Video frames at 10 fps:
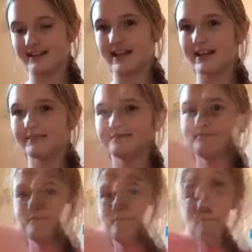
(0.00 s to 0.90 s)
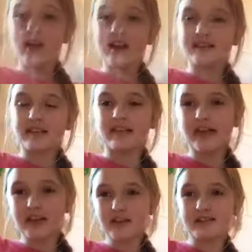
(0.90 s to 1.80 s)
yeah. But anyways,
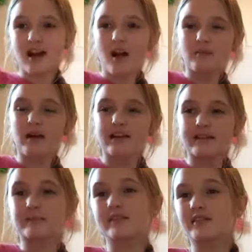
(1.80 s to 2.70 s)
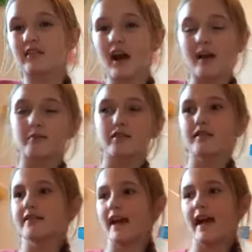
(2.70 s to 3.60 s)
thank you to all my
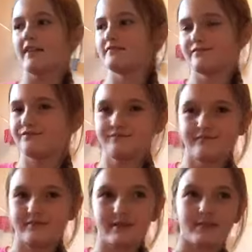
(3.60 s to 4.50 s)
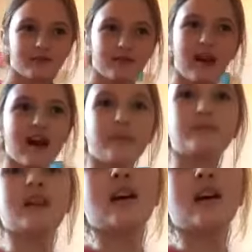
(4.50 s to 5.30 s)
subscribers that have subscribed.